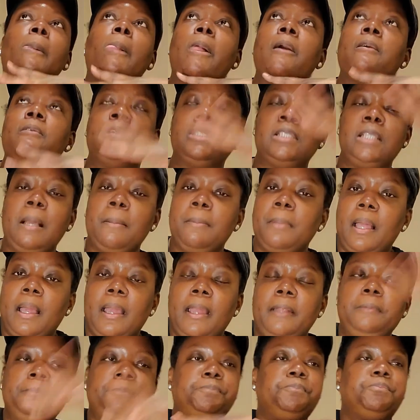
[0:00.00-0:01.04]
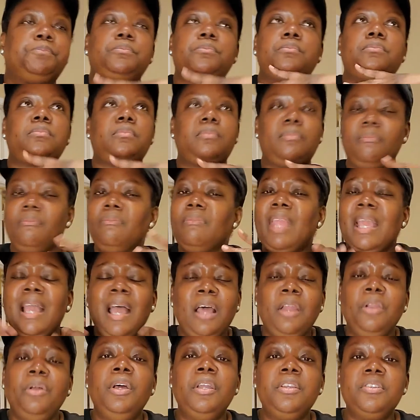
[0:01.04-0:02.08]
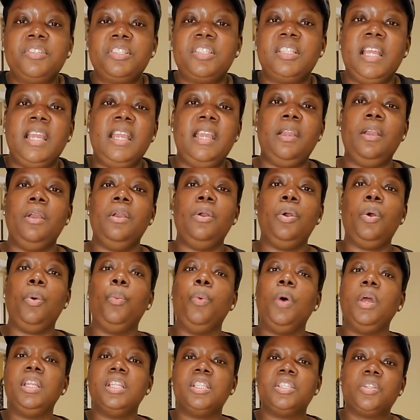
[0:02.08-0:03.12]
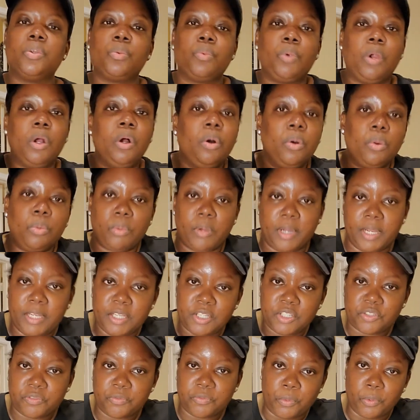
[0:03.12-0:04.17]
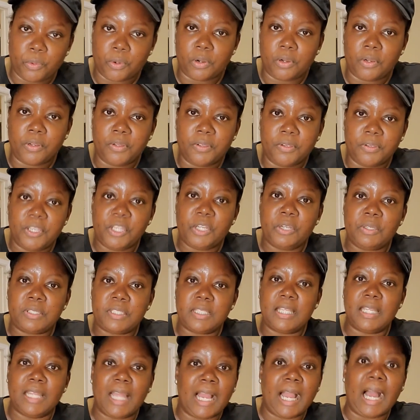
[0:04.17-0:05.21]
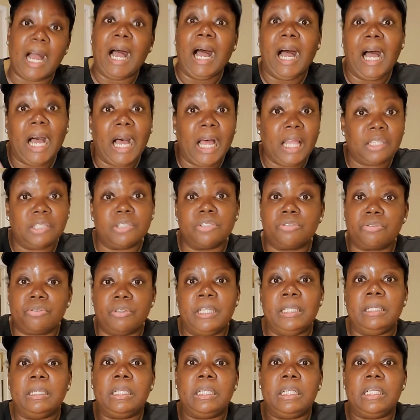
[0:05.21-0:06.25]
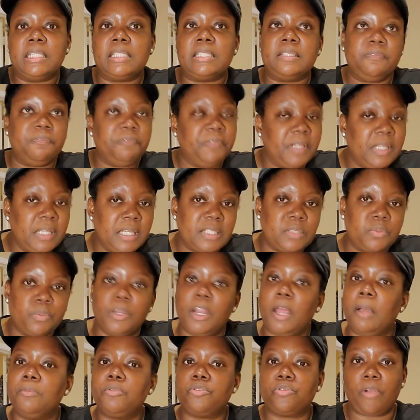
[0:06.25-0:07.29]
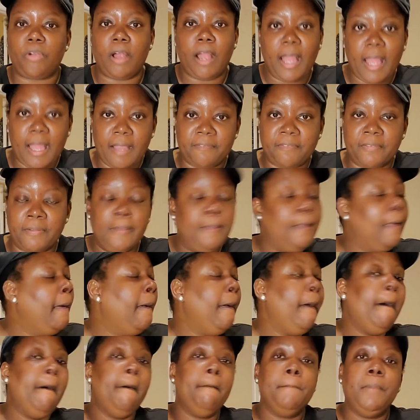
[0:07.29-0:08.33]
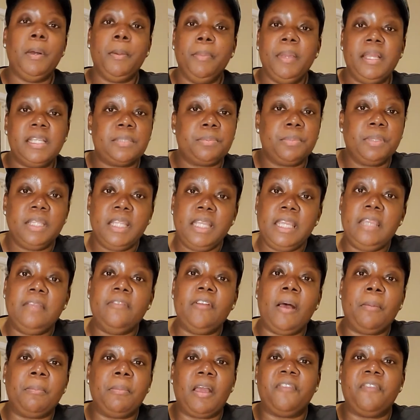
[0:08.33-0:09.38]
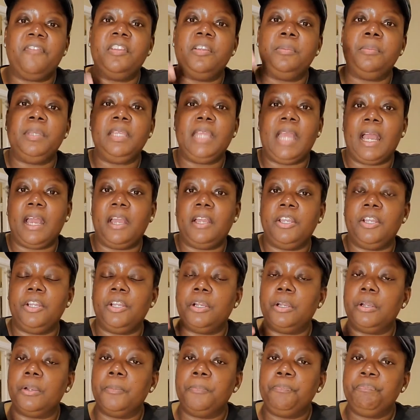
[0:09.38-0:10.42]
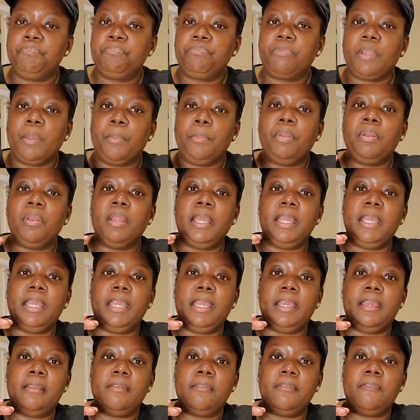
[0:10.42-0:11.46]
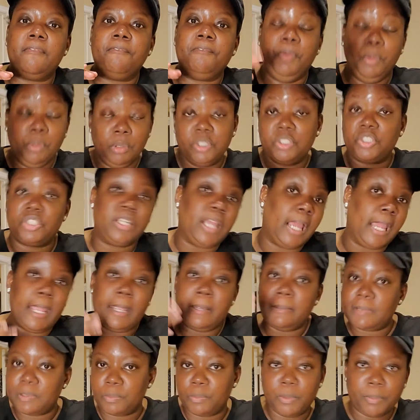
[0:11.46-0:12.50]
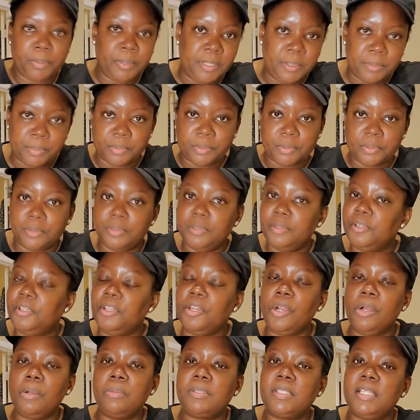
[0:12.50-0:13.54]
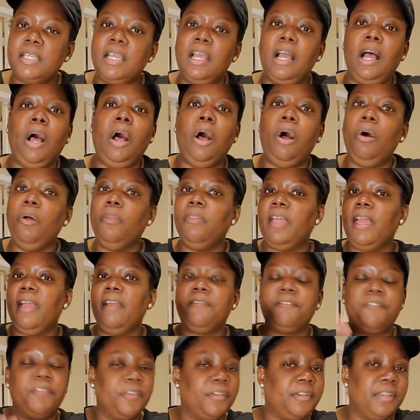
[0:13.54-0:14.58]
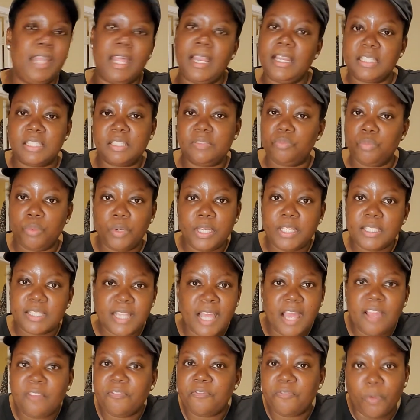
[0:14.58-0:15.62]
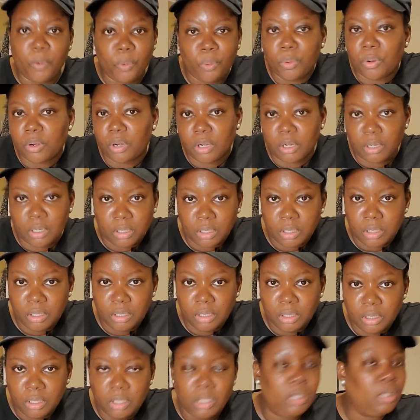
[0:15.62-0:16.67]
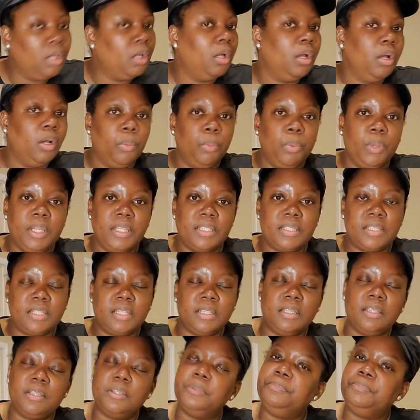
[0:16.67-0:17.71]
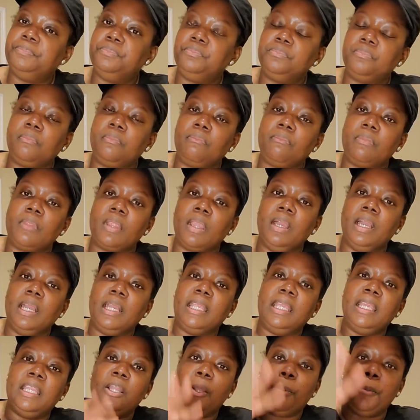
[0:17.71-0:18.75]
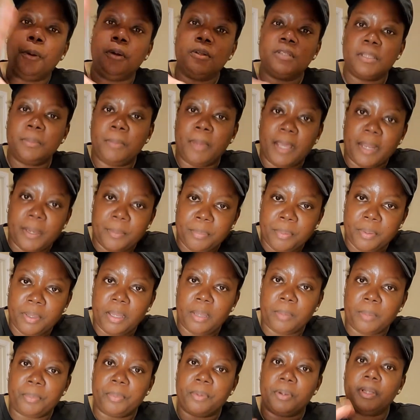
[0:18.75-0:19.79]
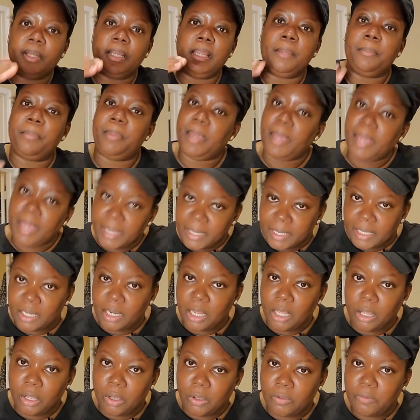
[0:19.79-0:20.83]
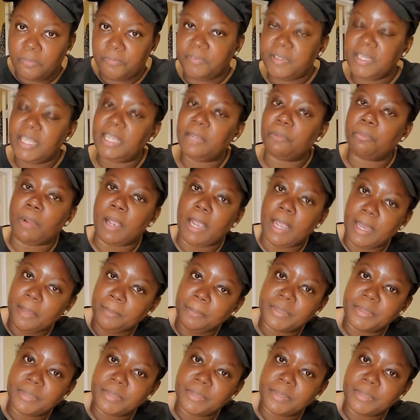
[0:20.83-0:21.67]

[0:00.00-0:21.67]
Cause I'm like, I don't understand what is the road rage for. You know what I'm saying? Like, I holler, scream, cuss, and fuss when I'm driving, but best believe I'm not finna be out here playing foolish games with people. You know what I'm saying? All that for that is, what is that for? What is the getting up on somebody's bumper, then backing off, then riding